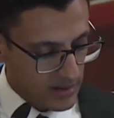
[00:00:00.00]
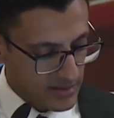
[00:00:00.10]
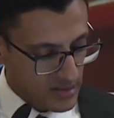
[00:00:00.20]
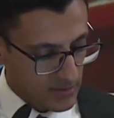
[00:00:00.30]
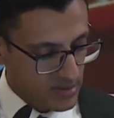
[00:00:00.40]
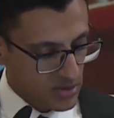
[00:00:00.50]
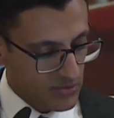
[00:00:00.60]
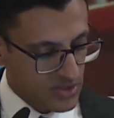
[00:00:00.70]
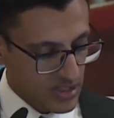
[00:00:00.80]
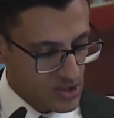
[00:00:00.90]
Examples
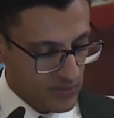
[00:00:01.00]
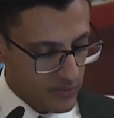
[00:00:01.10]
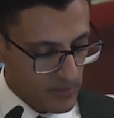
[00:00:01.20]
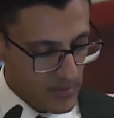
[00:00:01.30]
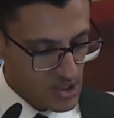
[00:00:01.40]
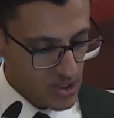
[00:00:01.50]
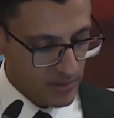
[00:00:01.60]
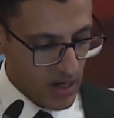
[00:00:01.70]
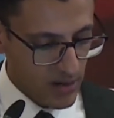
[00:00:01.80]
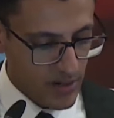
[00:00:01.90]
of such
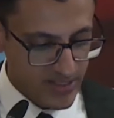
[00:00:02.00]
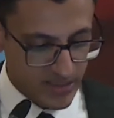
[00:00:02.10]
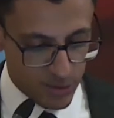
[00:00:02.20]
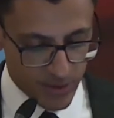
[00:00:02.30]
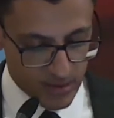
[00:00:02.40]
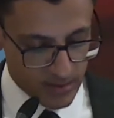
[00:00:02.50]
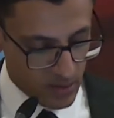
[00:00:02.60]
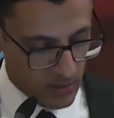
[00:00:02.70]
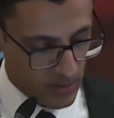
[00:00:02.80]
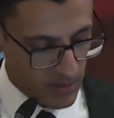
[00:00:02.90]
information are historical
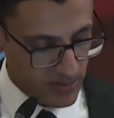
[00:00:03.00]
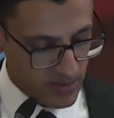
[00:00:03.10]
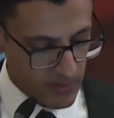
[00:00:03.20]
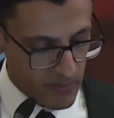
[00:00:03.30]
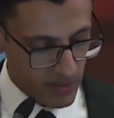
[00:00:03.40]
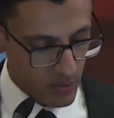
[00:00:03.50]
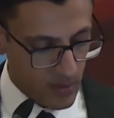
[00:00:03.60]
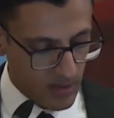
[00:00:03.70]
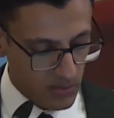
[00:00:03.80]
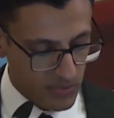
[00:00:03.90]
timelines,
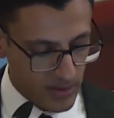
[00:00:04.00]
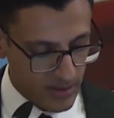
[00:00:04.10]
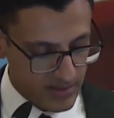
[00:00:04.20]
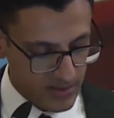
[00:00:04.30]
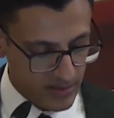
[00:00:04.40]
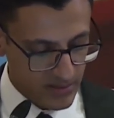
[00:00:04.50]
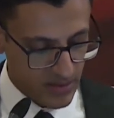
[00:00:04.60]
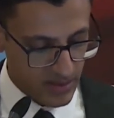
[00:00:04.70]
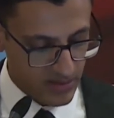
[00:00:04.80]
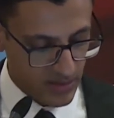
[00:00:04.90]
panorama of real scenes
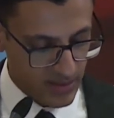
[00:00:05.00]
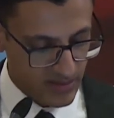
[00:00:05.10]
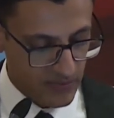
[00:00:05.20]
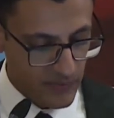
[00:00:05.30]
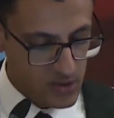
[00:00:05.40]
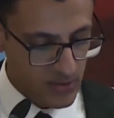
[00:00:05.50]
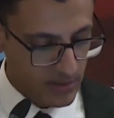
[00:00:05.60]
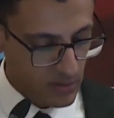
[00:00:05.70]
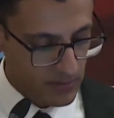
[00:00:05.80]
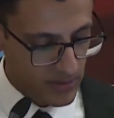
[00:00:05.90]
and sites, visual
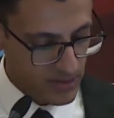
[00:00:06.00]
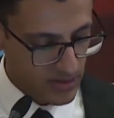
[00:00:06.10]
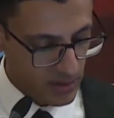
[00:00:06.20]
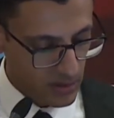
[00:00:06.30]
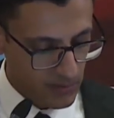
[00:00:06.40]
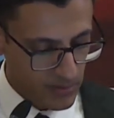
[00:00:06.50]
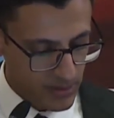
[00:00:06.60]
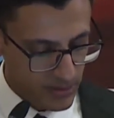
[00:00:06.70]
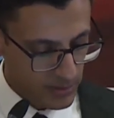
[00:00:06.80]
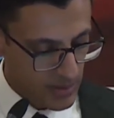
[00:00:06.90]

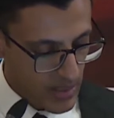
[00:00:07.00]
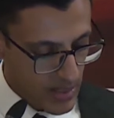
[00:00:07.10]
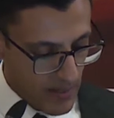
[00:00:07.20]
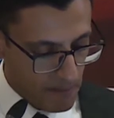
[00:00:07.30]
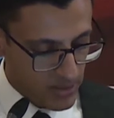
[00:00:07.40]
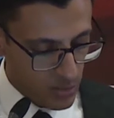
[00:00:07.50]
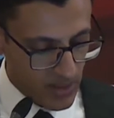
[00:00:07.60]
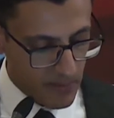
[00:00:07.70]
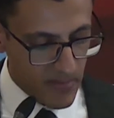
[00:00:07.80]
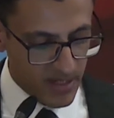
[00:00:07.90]
comparison
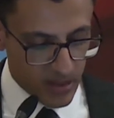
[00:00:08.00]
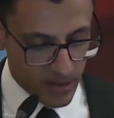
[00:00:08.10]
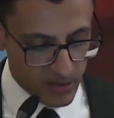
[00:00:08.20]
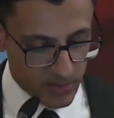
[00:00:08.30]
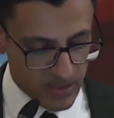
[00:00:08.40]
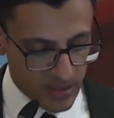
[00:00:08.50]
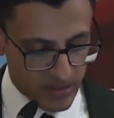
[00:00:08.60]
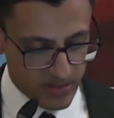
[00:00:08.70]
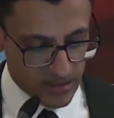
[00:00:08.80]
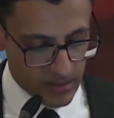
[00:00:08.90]
between many items,
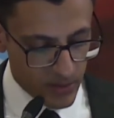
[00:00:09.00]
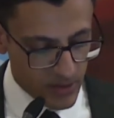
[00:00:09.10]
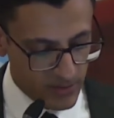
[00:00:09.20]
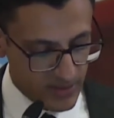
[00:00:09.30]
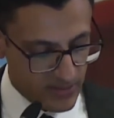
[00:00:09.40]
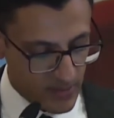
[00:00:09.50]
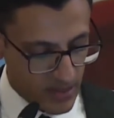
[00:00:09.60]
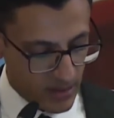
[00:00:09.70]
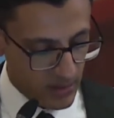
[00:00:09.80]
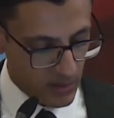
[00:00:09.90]
and the clear
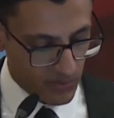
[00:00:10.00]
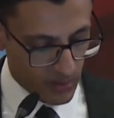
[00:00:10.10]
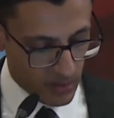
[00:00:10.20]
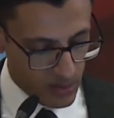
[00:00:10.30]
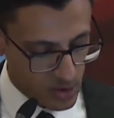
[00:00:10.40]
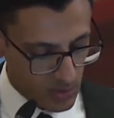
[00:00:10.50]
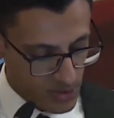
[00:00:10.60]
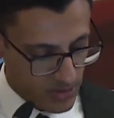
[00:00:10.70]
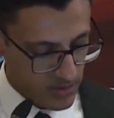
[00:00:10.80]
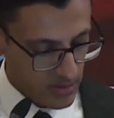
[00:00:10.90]
display of large
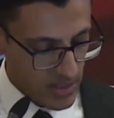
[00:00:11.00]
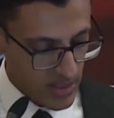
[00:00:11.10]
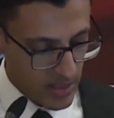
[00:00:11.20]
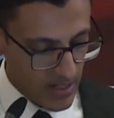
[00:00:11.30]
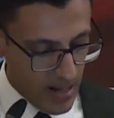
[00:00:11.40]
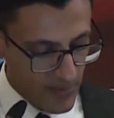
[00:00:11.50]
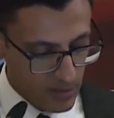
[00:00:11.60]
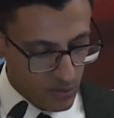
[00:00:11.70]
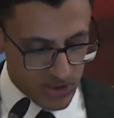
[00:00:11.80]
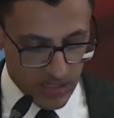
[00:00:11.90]
objects. In April
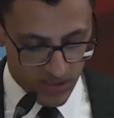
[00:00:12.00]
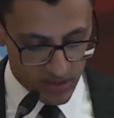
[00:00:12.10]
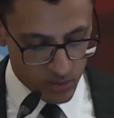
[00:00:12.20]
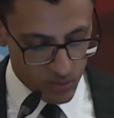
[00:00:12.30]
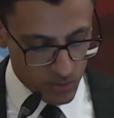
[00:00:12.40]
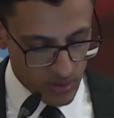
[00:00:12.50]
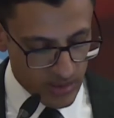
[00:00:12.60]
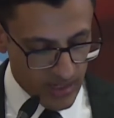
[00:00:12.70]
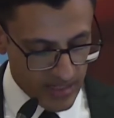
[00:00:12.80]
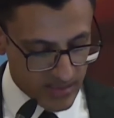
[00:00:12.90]
2002,
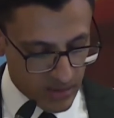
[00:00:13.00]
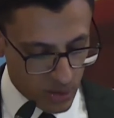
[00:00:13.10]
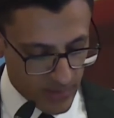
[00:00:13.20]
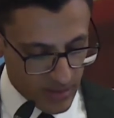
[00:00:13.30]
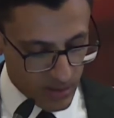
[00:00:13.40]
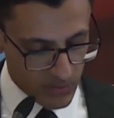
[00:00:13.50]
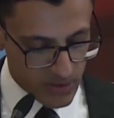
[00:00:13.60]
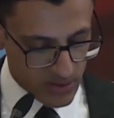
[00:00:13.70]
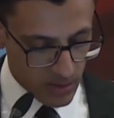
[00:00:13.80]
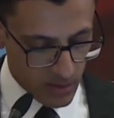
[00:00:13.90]
at the
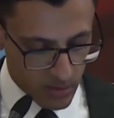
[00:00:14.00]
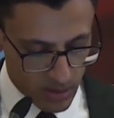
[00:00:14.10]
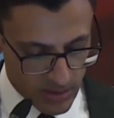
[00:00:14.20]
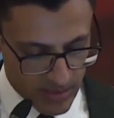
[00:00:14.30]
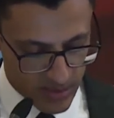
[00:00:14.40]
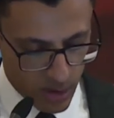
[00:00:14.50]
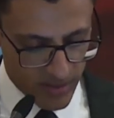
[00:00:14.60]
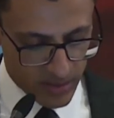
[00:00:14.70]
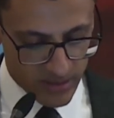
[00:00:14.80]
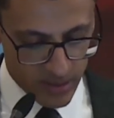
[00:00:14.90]

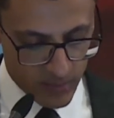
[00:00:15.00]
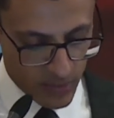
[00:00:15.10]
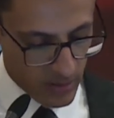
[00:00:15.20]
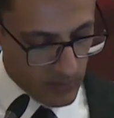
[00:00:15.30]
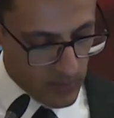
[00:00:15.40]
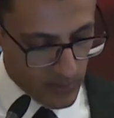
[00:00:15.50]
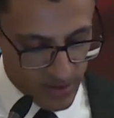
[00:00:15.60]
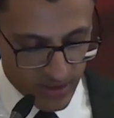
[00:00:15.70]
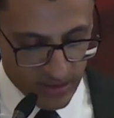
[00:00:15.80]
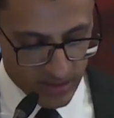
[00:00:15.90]
opening ceremony of
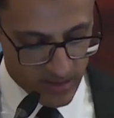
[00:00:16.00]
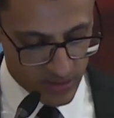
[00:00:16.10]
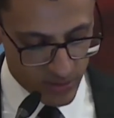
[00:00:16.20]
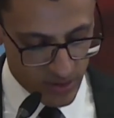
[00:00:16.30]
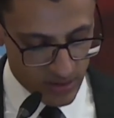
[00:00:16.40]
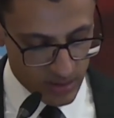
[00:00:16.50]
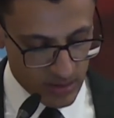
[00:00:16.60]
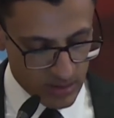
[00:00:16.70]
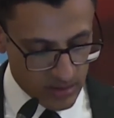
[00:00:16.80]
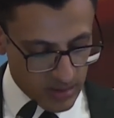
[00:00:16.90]
Bibliotheca Alexandrina,
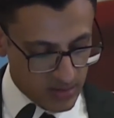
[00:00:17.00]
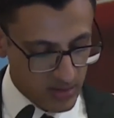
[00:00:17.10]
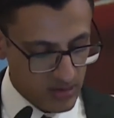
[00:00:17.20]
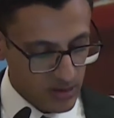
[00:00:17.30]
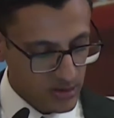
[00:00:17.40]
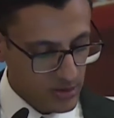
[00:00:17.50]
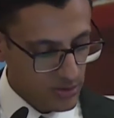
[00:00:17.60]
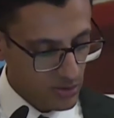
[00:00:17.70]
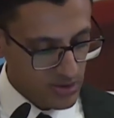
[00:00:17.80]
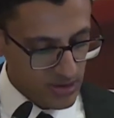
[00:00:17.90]
Caltnet
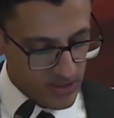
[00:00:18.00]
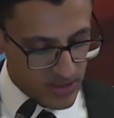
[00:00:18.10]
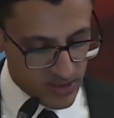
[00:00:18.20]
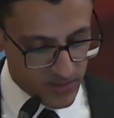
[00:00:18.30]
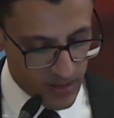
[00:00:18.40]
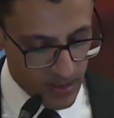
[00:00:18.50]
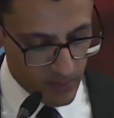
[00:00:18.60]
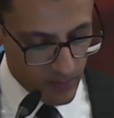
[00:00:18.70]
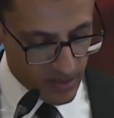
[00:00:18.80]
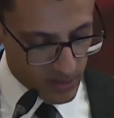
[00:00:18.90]
introduced this display
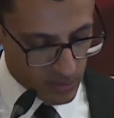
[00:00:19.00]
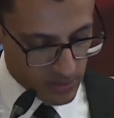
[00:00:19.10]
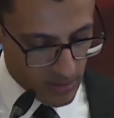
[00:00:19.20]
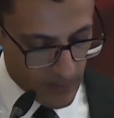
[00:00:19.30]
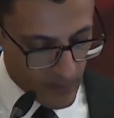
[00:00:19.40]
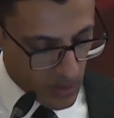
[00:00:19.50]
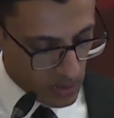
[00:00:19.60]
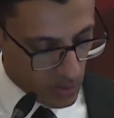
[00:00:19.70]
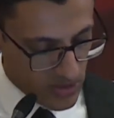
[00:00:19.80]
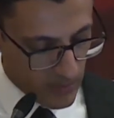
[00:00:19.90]
method
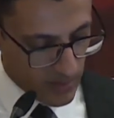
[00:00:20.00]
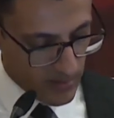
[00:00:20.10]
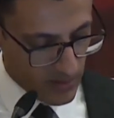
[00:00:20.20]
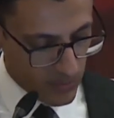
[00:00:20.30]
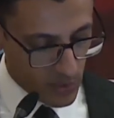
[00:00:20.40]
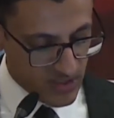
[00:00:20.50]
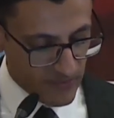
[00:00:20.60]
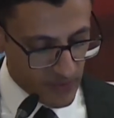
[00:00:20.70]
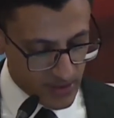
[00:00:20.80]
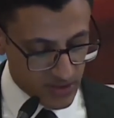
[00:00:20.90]
to the public for the
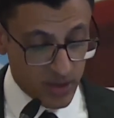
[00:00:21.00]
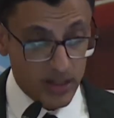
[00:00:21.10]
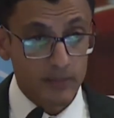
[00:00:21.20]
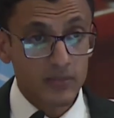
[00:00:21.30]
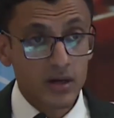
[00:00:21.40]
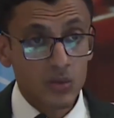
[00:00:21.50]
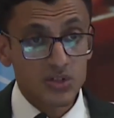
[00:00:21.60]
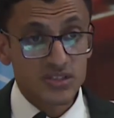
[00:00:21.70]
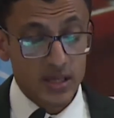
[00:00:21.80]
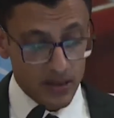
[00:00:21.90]
first time
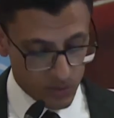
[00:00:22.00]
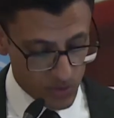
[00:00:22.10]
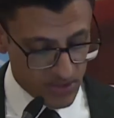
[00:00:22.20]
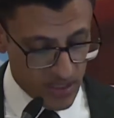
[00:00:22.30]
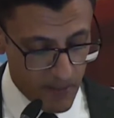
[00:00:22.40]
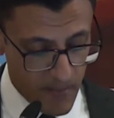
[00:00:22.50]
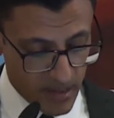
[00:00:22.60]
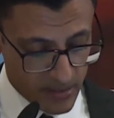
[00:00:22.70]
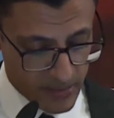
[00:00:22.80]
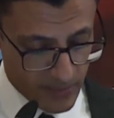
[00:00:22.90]
with 10
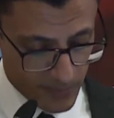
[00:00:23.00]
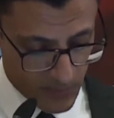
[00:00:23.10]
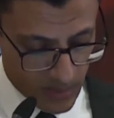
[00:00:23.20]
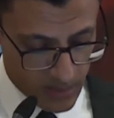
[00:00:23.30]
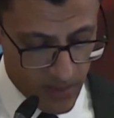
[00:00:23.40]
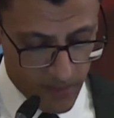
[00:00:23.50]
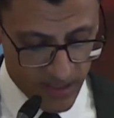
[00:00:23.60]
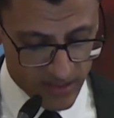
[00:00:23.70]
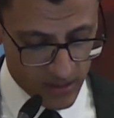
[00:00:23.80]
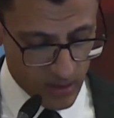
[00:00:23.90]

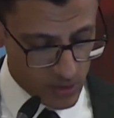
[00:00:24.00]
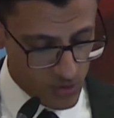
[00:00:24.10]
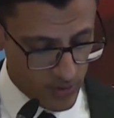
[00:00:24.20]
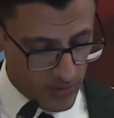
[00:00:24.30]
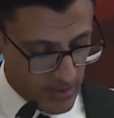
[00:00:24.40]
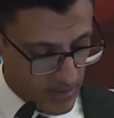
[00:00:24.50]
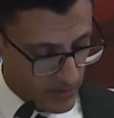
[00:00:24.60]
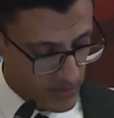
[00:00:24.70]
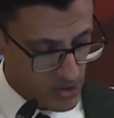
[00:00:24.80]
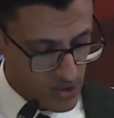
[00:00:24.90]
minutes cultural
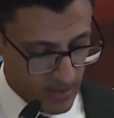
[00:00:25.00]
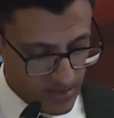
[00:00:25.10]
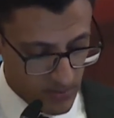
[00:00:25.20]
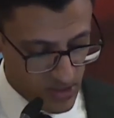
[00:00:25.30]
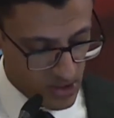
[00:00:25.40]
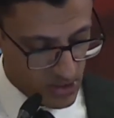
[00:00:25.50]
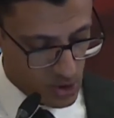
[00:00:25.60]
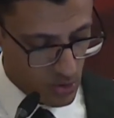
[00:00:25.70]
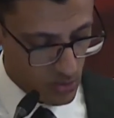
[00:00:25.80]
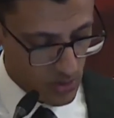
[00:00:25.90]
heritage multimedia
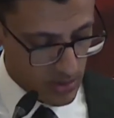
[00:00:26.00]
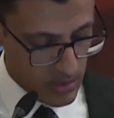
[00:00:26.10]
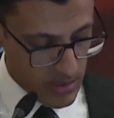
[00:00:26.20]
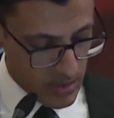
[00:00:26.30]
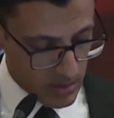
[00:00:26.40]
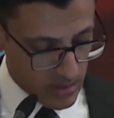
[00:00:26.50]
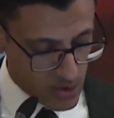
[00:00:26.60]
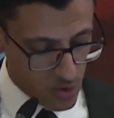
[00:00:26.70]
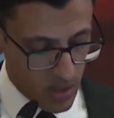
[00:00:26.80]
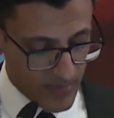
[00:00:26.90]
show.
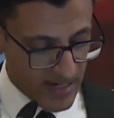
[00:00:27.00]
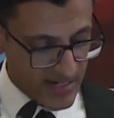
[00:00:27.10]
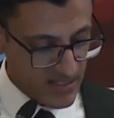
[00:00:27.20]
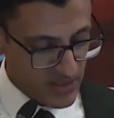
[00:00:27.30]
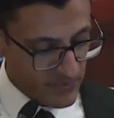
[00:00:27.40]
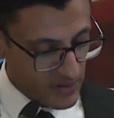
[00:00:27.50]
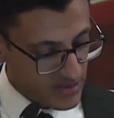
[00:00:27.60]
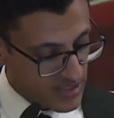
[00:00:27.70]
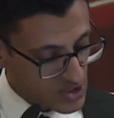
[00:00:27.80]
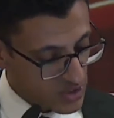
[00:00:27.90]
Culturama has different
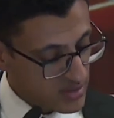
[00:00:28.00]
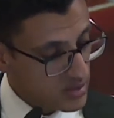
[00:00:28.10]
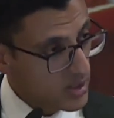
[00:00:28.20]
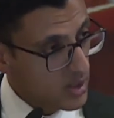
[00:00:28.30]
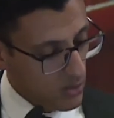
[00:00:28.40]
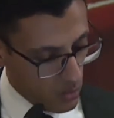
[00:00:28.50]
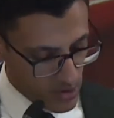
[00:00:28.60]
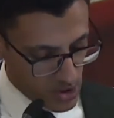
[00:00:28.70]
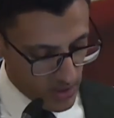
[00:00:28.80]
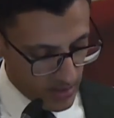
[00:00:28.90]
sections
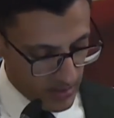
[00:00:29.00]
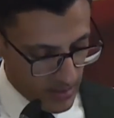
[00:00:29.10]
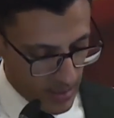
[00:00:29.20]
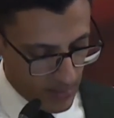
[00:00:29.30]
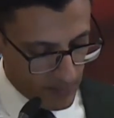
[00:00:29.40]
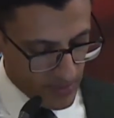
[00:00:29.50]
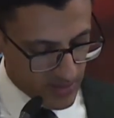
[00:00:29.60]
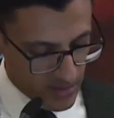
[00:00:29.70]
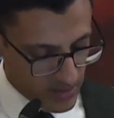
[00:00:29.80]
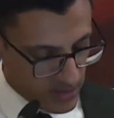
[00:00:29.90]
which
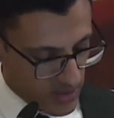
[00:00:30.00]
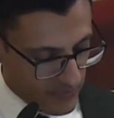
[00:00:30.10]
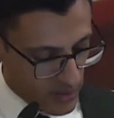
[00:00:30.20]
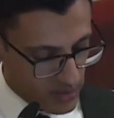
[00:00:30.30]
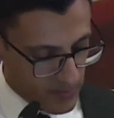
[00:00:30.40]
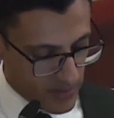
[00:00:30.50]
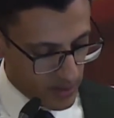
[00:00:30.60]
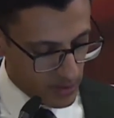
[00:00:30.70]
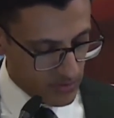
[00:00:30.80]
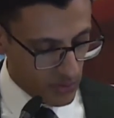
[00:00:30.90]
present different
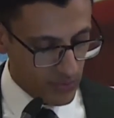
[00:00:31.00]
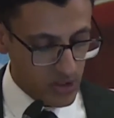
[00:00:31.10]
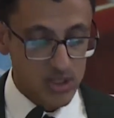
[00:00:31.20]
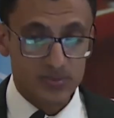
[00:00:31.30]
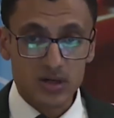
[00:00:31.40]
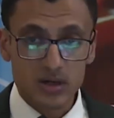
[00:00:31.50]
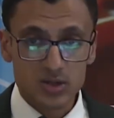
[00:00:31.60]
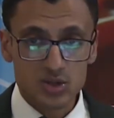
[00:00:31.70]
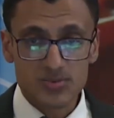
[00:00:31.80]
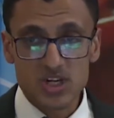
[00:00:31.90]
periods of
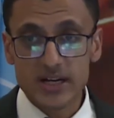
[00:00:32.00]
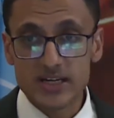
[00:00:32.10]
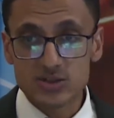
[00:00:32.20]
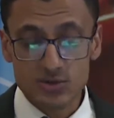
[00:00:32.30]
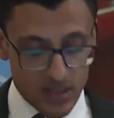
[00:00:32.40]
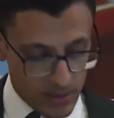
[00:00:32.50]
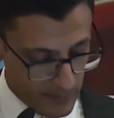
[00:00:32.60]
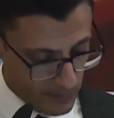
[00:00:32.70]
Egyptian history.